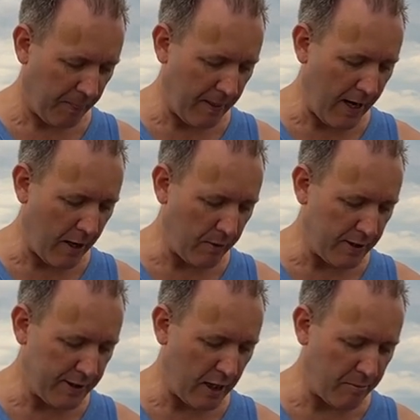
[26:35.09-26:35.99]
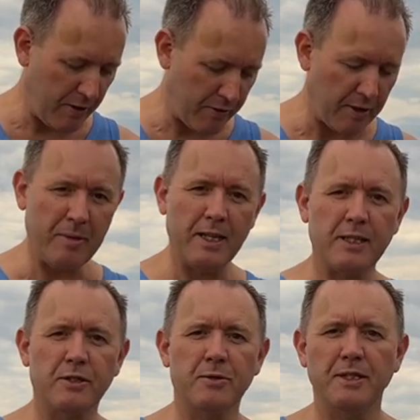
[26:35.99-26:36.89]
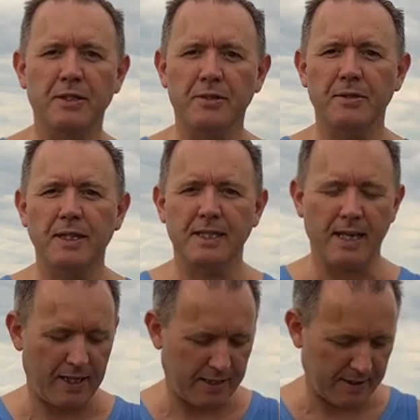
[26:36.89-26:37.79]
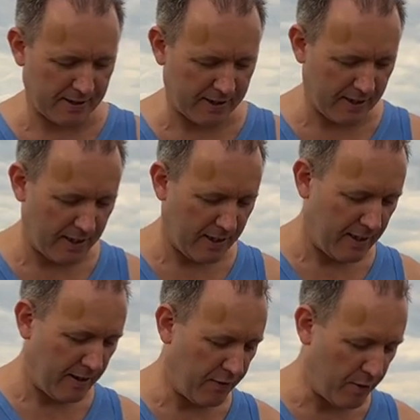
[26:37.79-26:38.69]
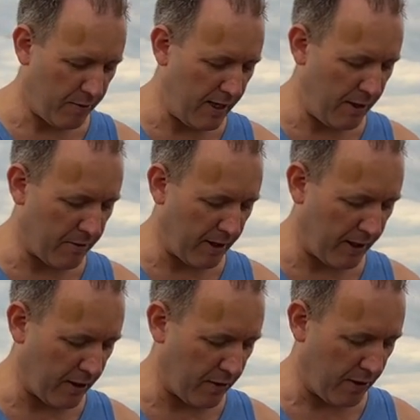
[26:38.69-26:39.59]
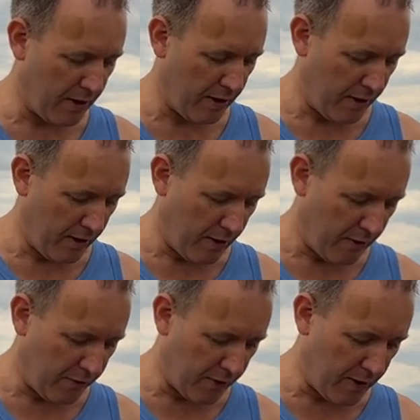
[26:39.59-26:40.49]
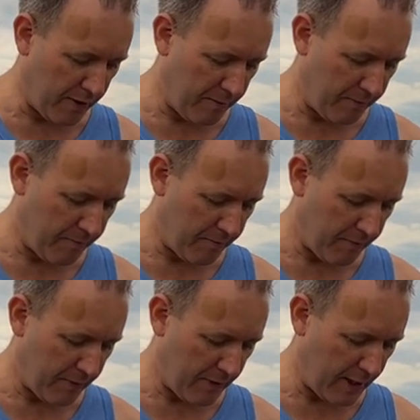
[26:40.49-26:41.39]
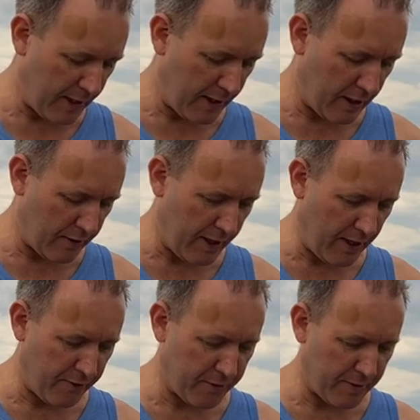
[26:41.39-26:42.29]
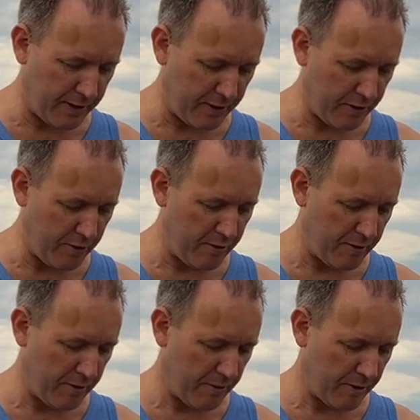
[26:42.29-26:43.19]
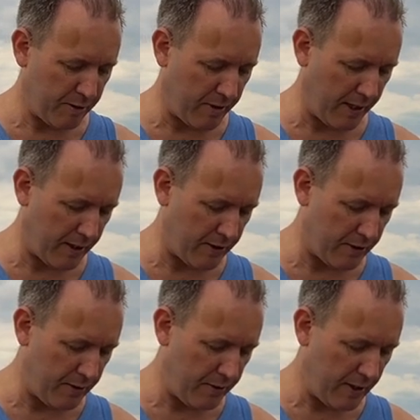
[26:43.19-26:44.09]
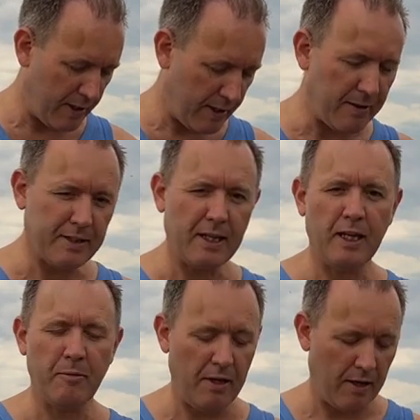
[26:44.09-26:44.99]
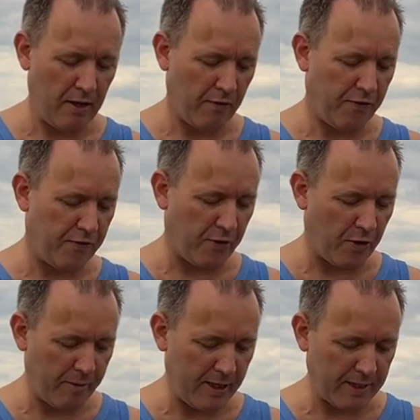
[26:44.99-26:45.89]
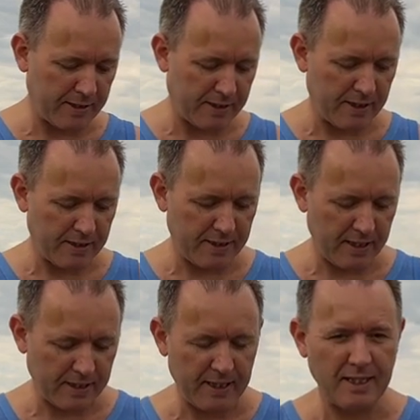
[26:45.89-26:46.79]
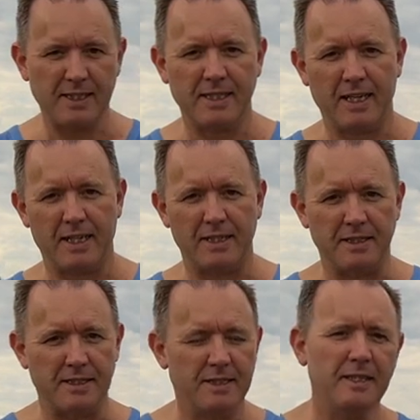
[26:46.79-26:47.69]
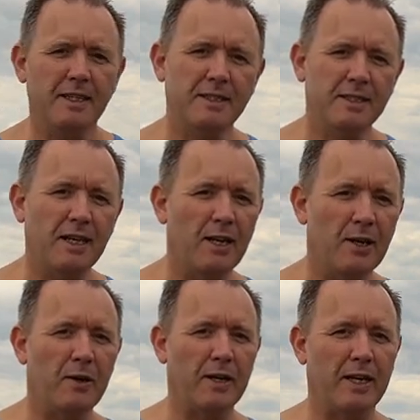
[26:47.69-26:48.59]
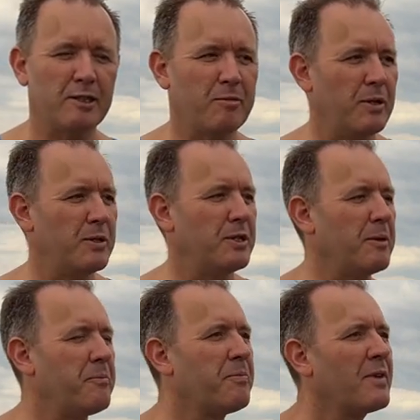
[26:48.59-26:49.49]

Now it's telling me 3 minutes 23 seconds. If I really want to go full on, I can go to F22, which mine can do. Now it's going to give me 4 minutes 16 seconds. That's a long exposure.